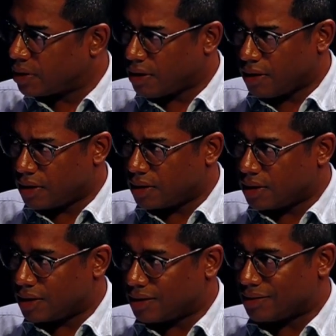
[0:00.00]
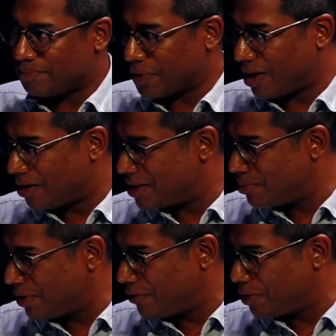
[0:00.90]
Clearly, I can't
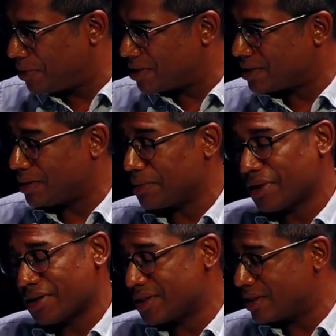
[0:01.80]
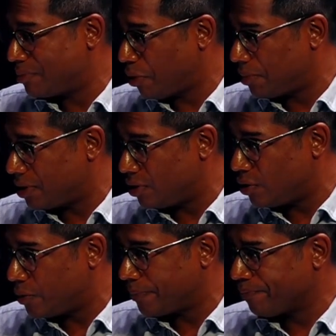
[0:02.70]
speak for you, Minister. Answer is probably no.